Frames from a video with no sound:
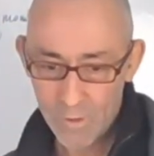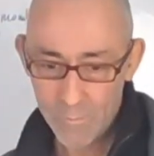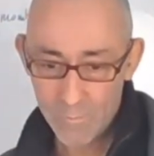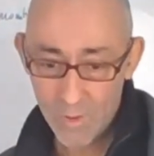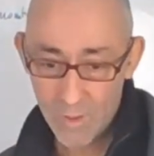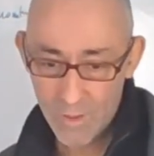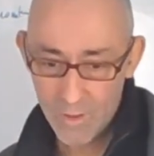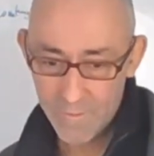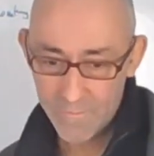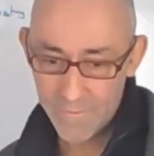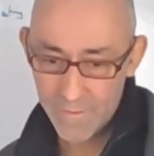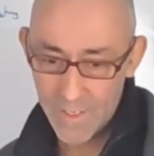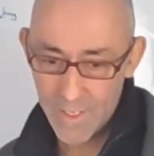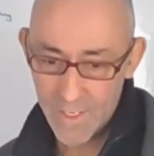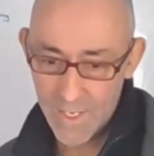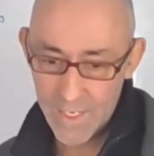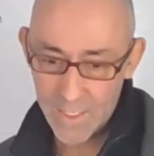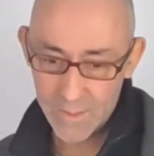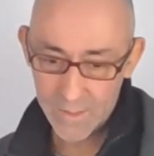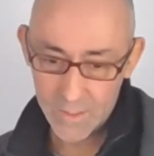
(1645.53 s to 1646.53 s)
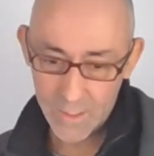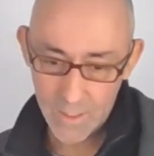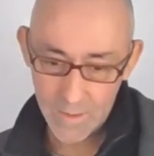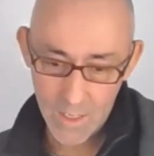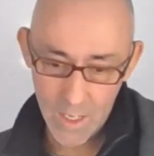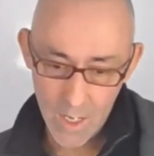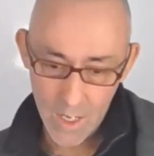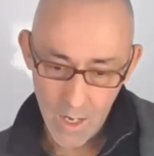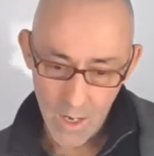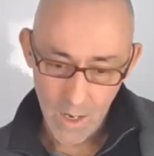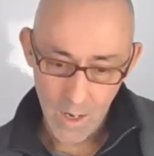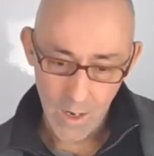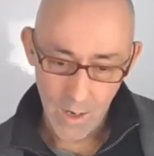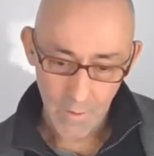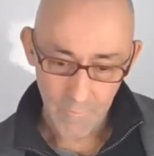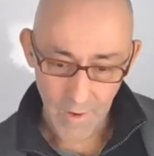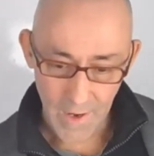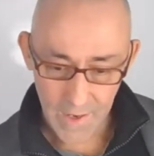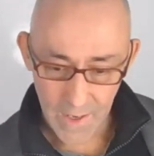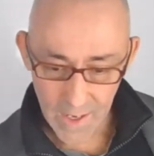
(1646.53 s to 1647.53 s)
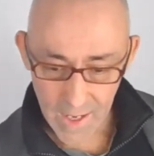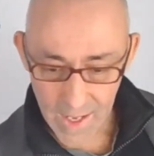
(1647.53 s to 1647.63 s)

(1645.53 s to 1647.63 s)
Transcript: We're in A state. Right,